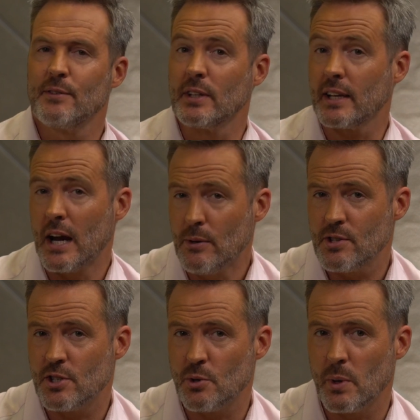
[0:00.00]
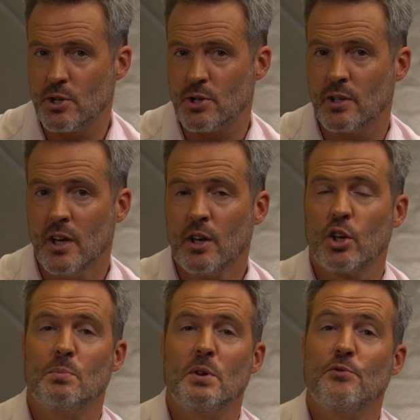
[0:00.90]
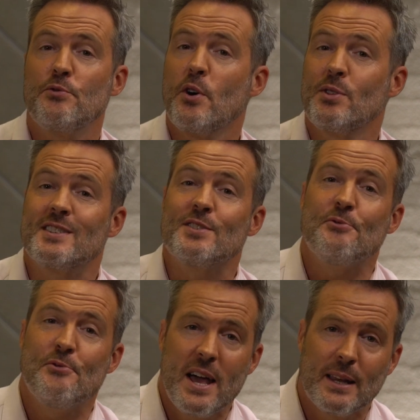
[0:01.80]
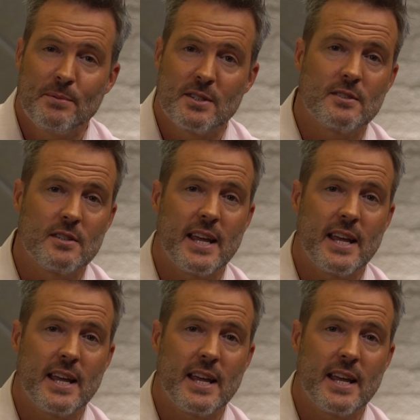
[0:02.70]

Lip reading: given the current situation, could be further developed to